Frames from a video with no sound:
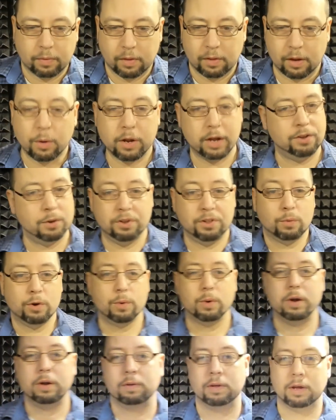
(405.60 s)
Okay, so it's still
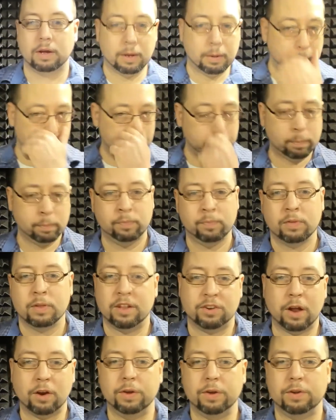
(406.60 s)
recording. That's
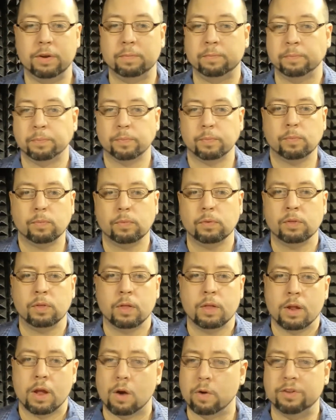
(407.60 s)
kind of crazy.
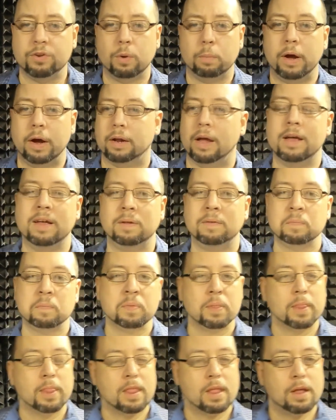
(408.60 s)
All right, so I'm back.
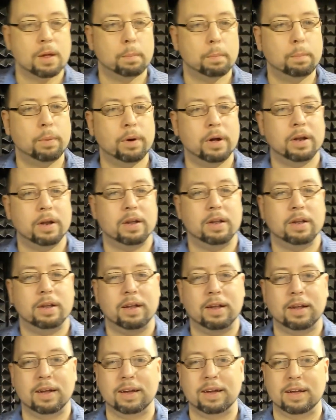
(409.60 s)
But
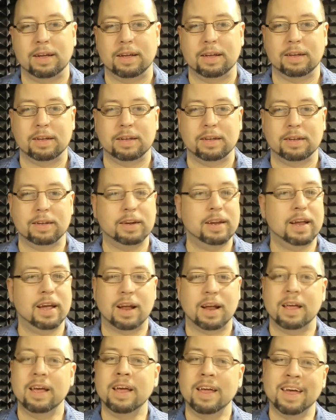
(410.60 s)
again,
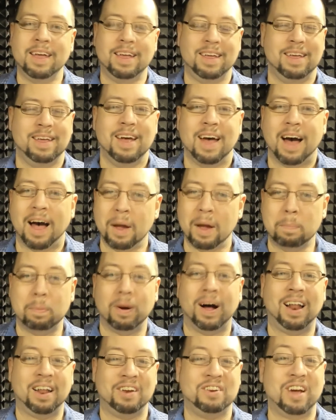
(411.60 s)
I
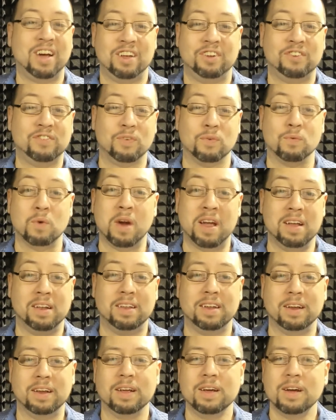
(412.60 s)
apologize for
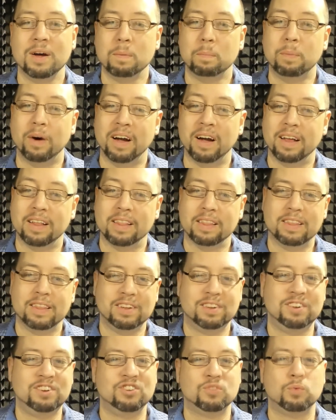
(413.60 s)
ranting, but
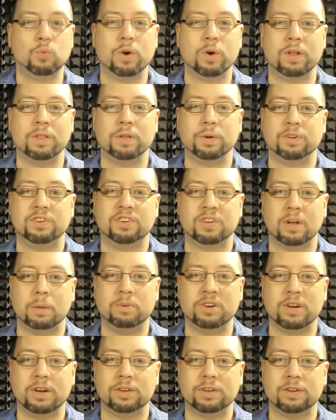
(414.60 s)
this is just one of those
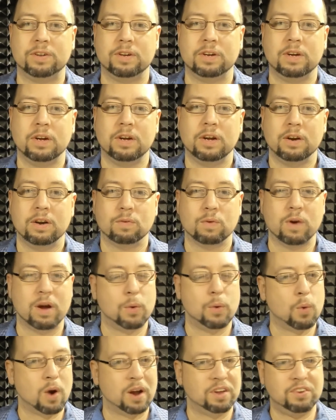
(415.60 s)
subjects, right,
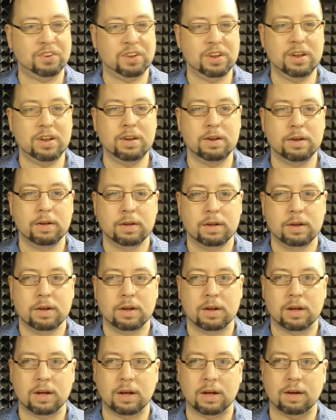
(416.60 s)
where I see
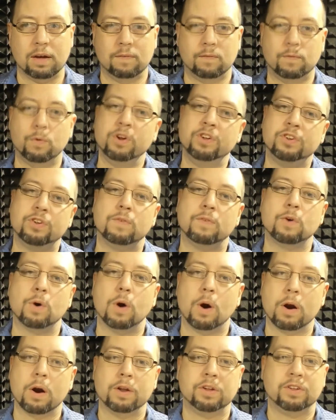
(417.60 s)
voiceover
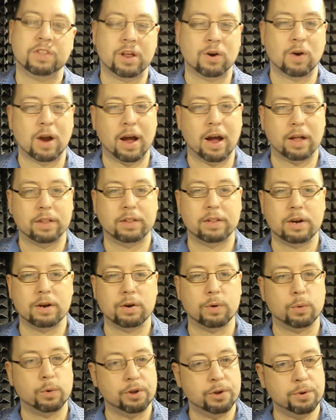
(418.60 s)
artists that are out there
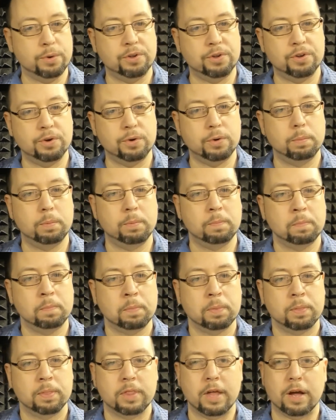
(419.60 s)
on YouTube
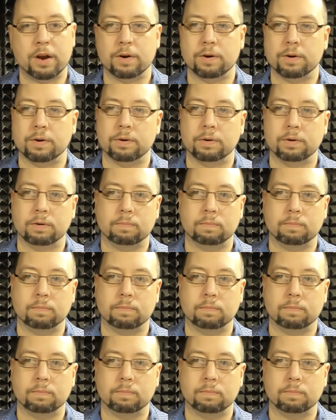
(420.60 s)
that are